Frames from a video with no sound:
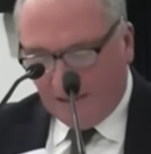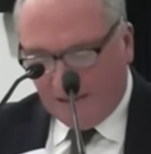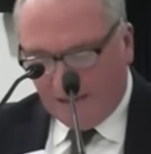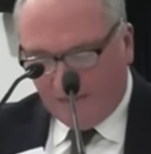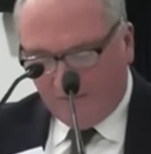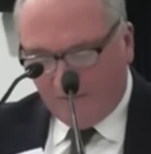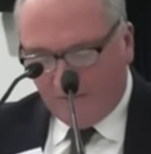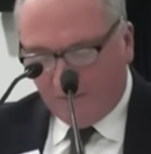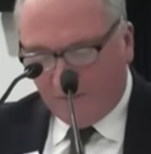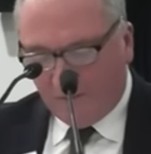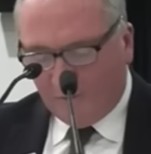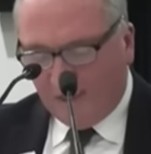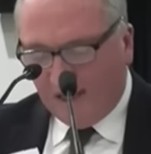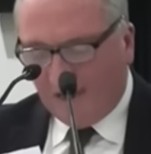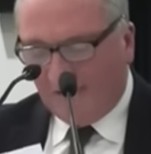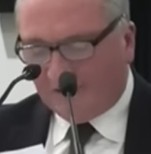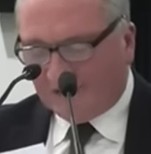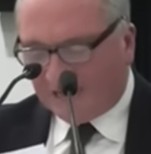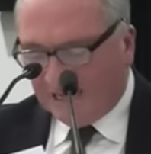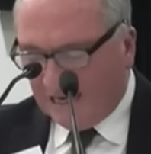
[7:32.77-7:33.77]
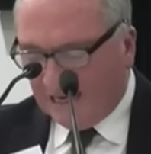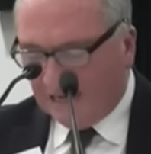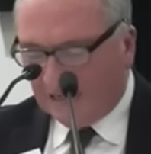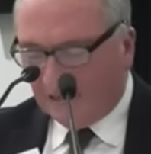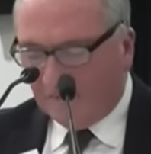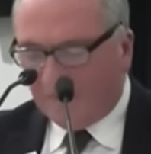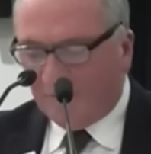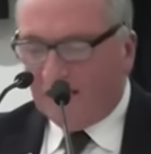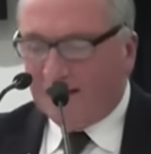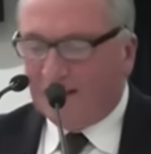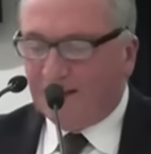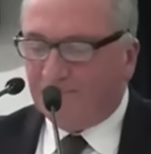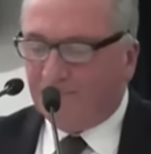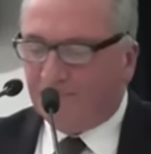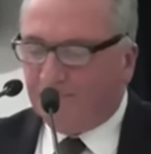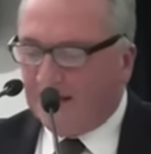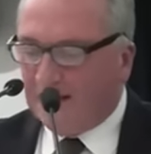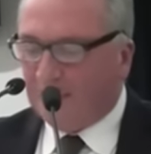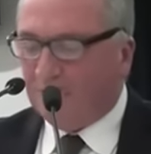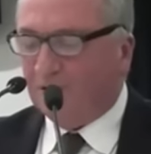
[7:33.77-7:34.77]
We have seen
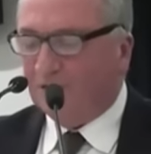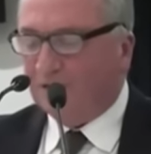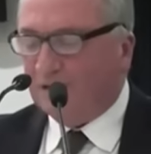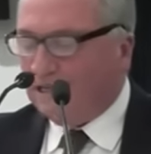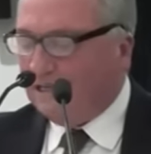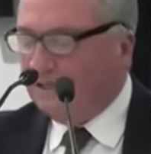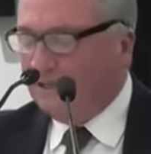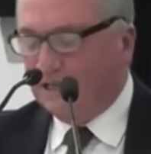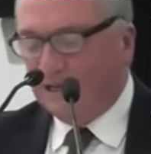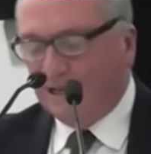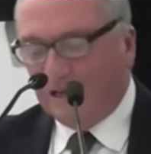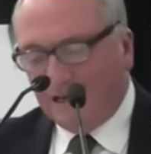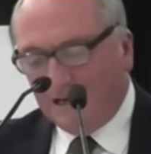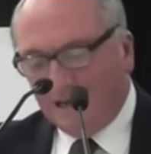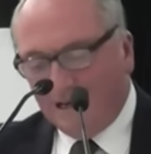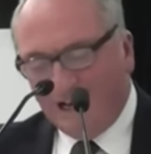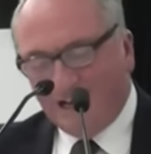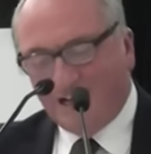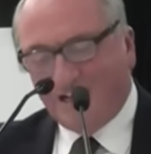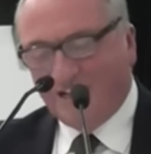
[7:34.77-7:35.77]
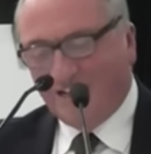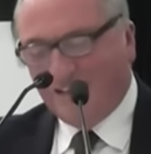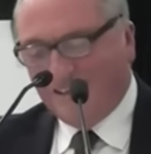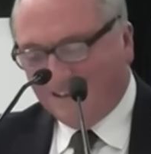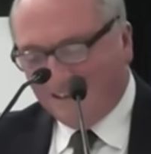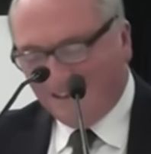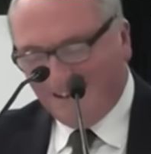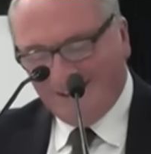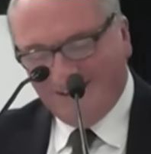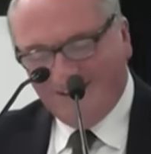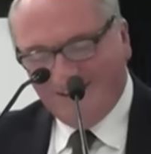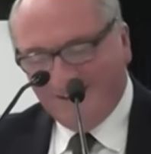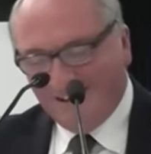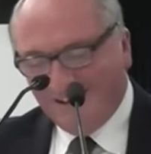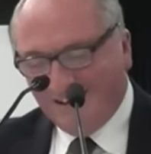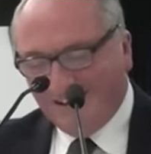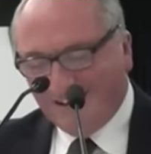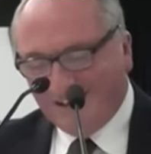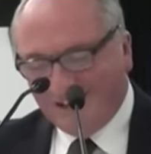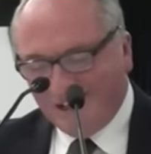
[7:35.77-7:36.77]
the people in Energy Co
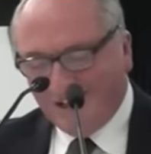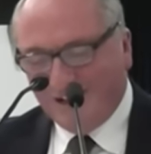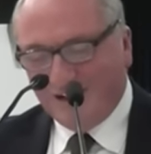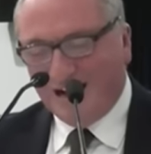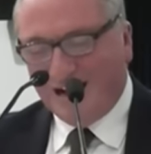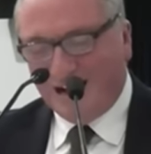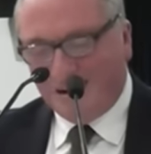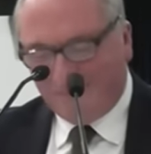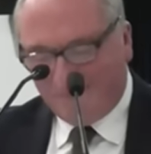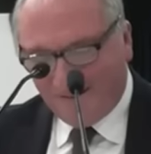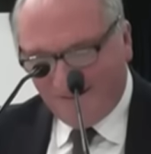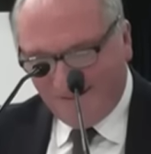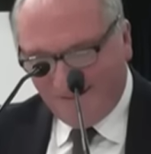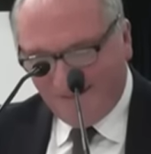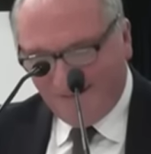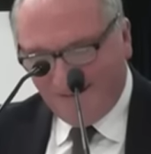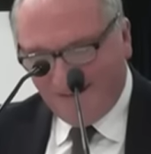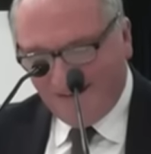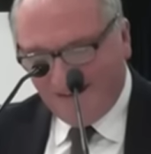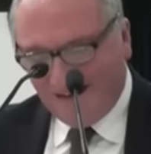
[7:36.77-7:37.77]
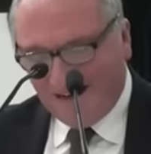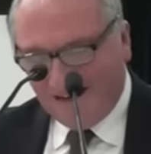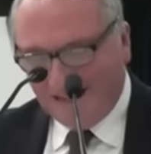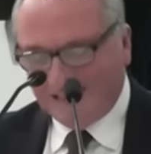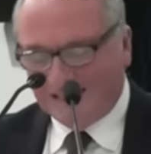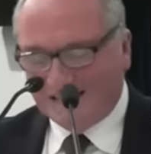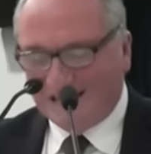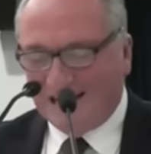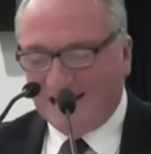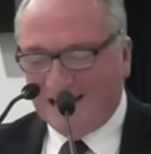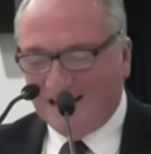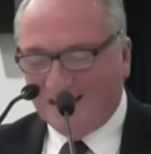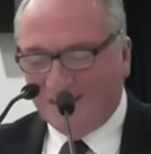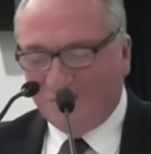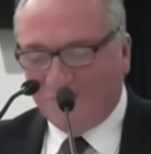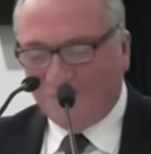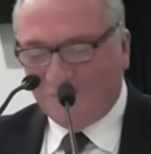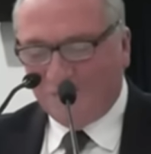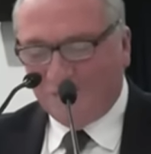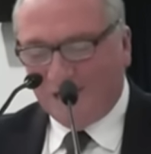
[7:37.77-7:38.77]
turn up and say
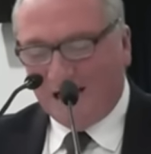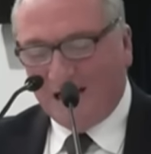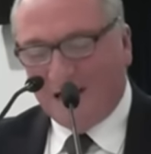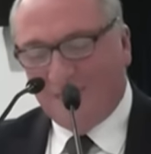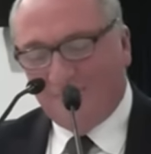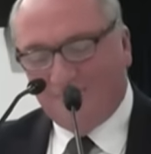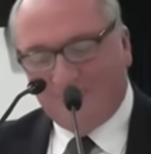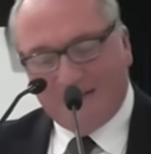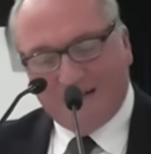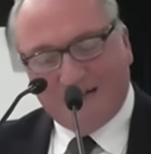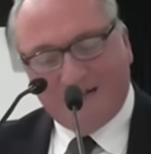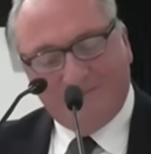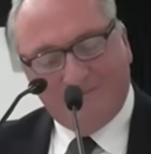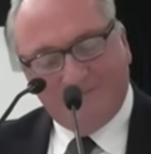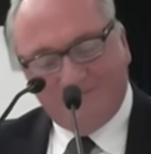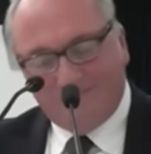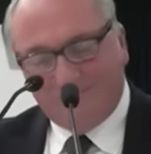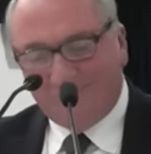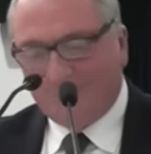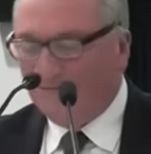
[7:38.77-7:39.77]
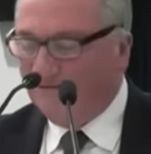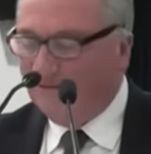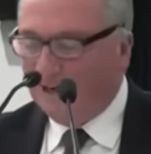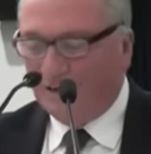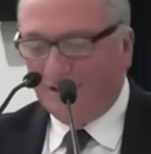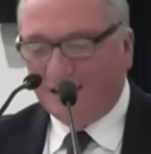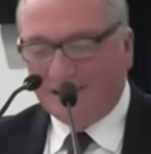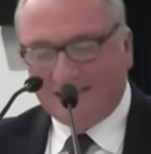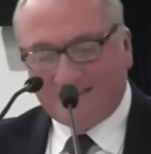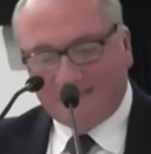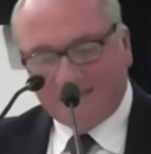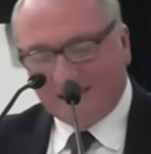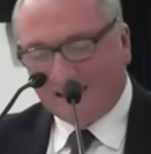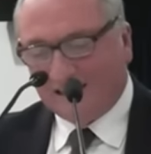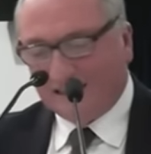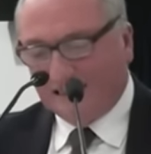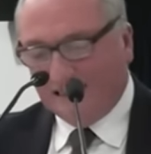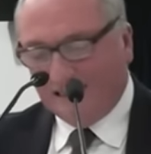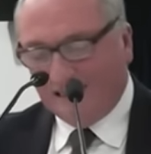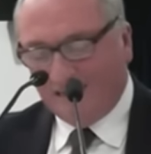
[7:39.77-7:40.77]
that I'm very
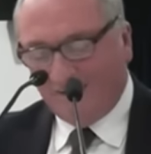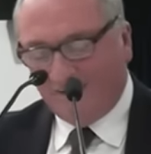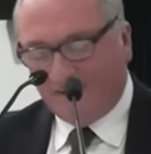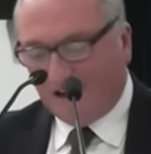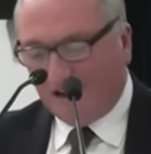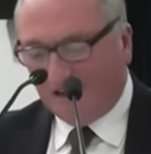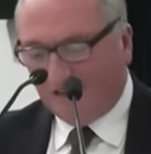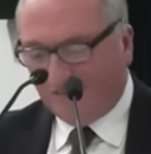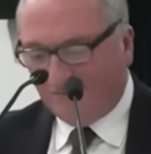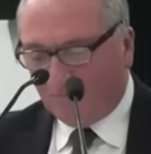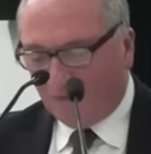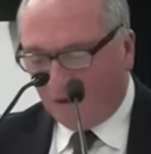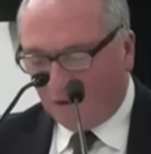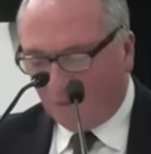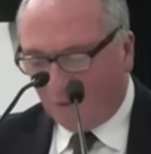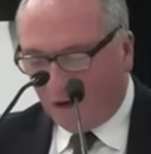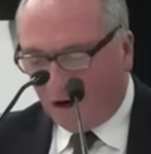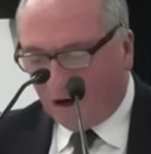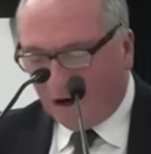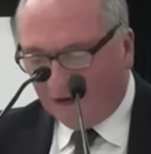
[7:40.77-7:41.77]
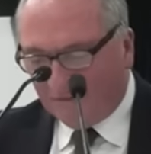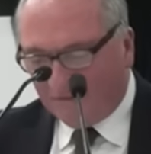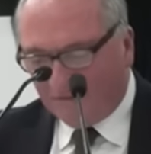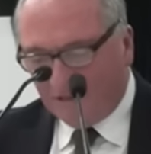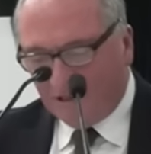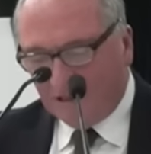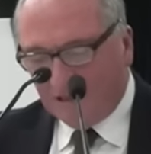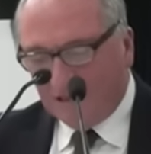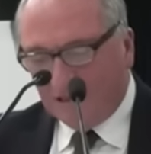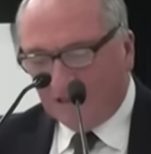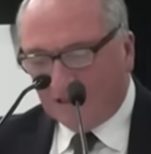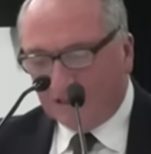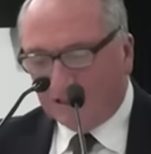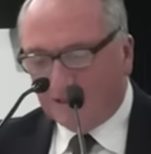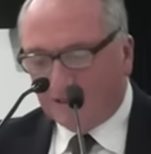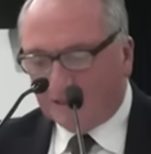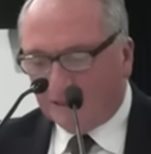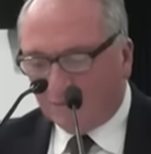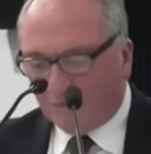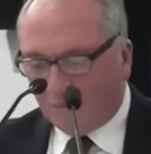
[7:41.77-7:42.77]
silly in front of my wife
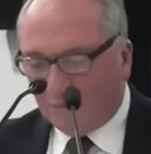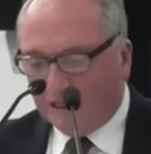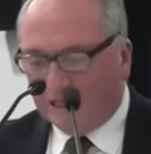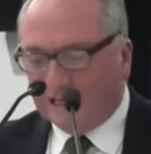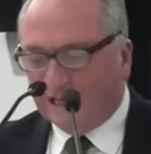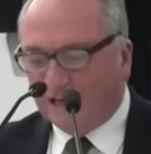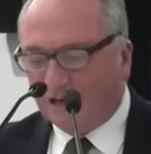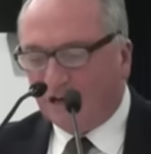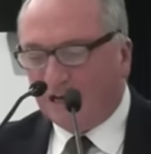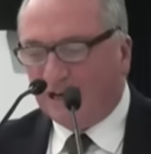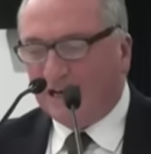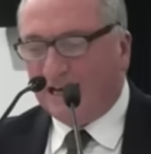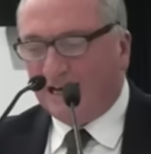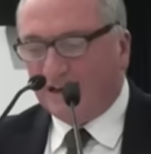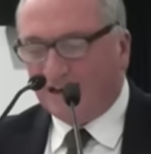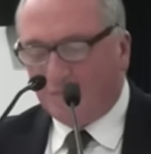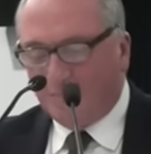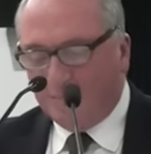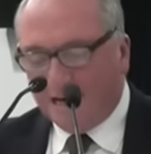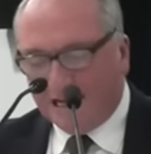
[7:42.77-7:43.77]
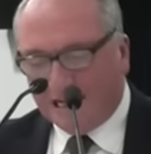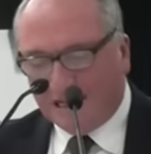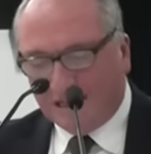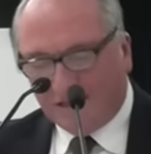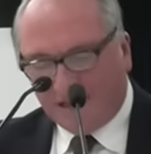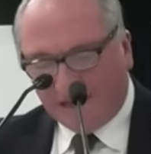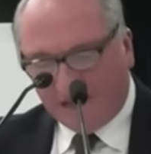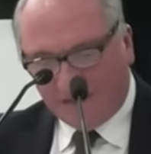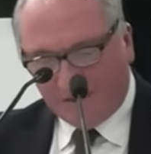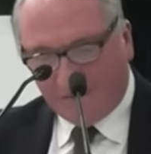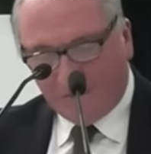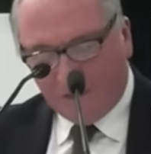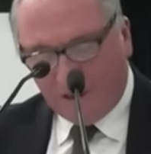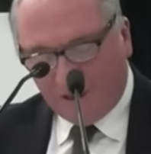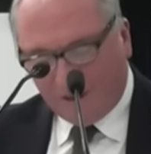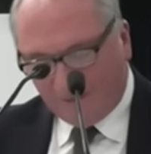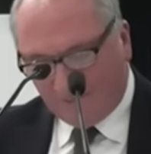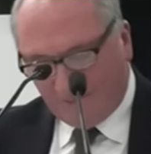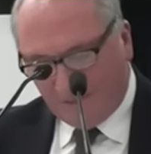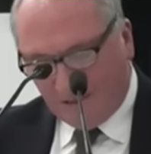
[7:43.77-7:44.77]
that we cannot allow the media there.
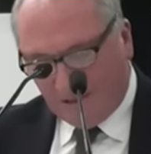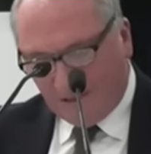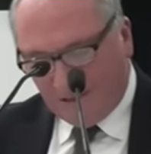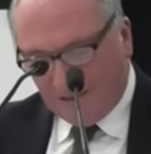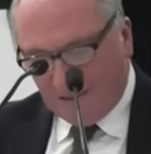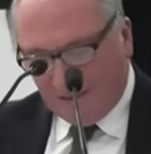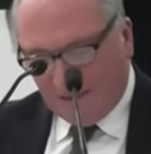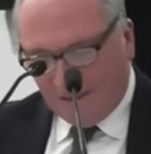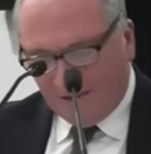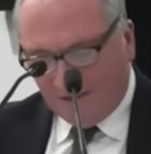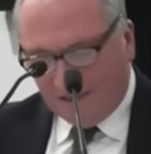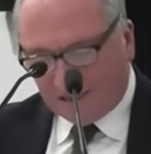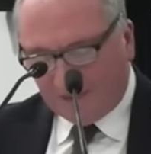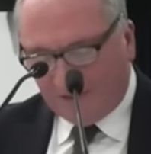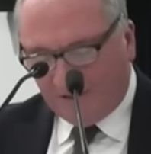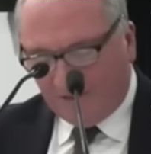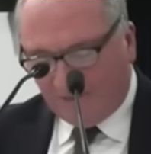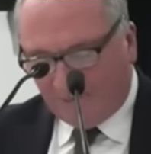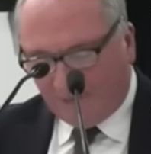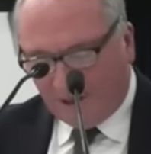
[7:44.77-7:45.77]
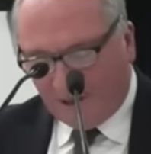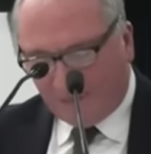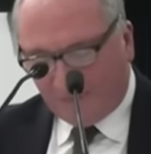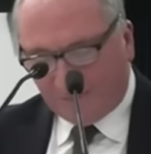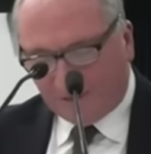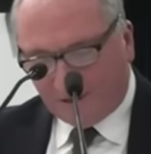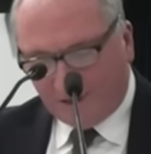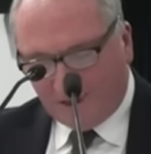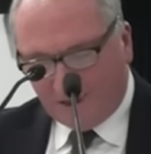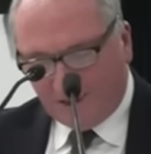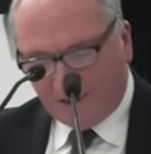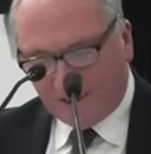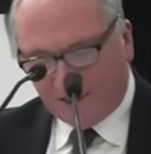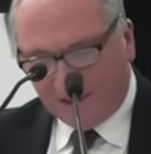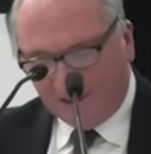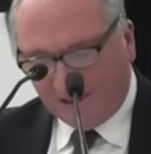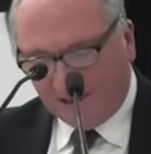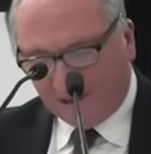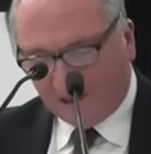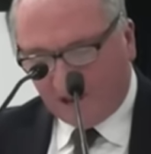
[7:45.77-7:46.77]
Well, that's a bit of a problem because she's a
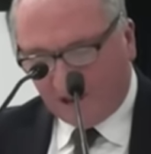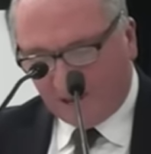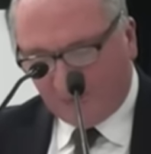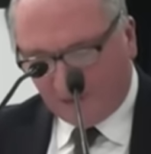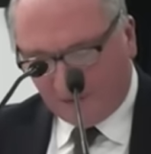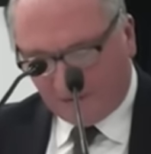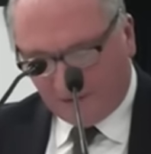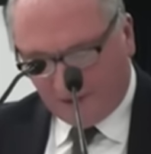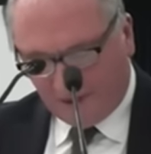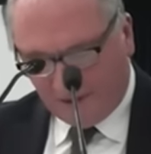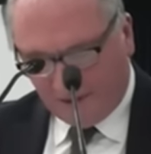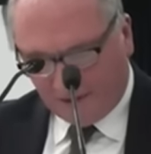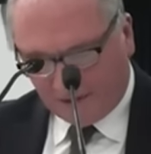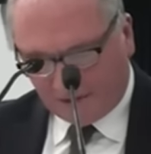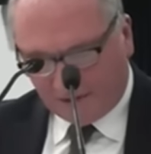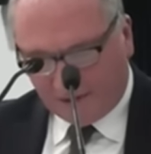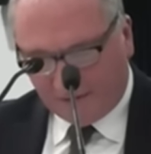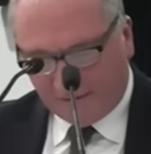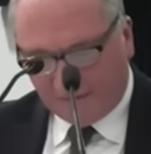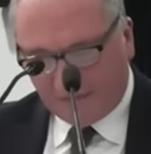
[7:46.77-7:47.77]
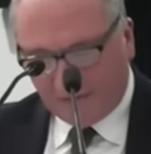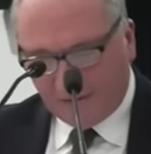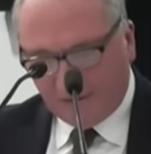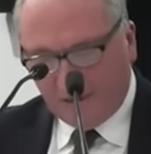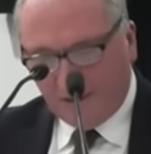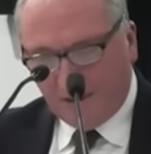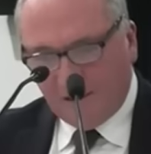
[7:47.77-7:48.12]
senior columnist for The Telegraph.